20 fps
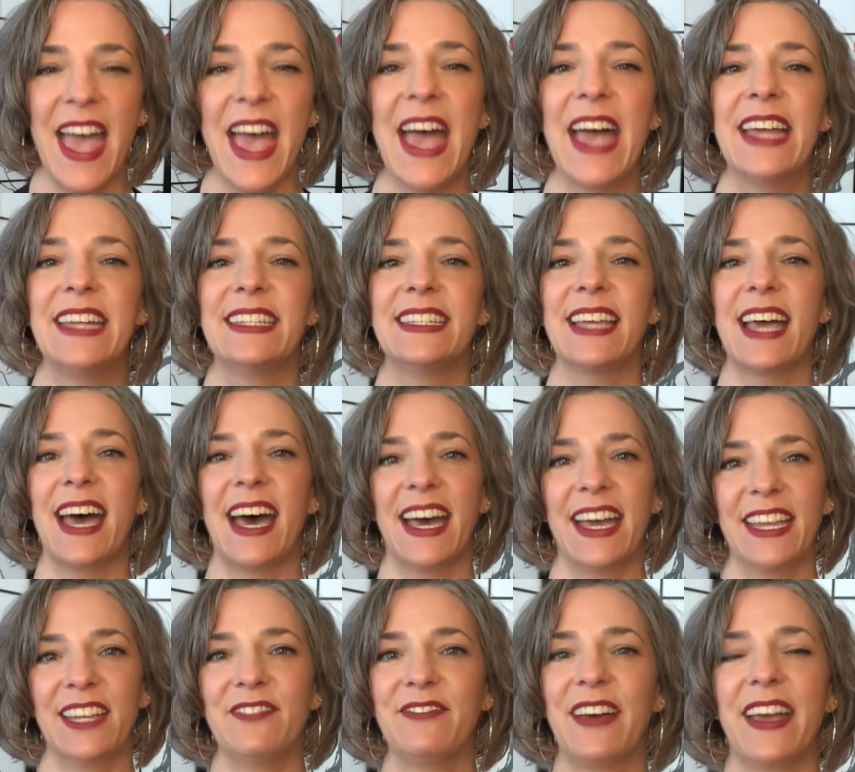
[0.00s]
And I
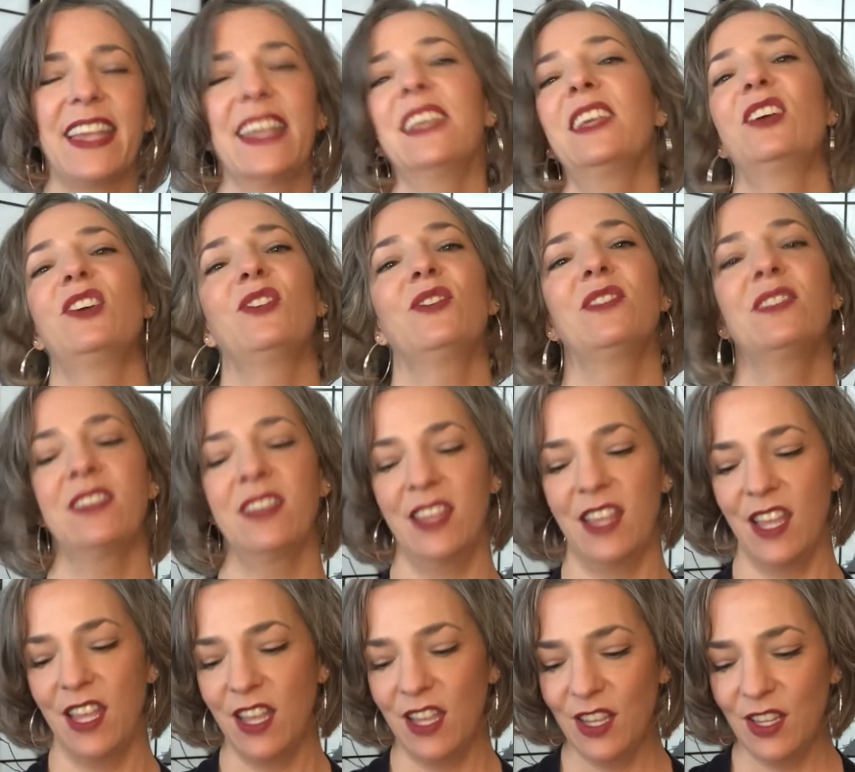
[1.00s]
invite you
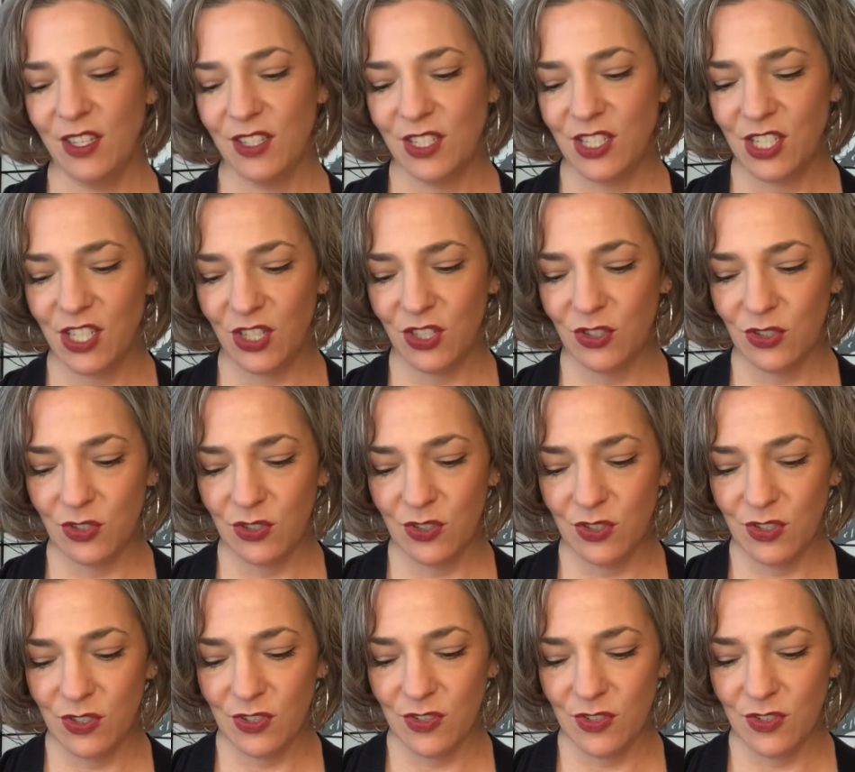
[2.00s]
to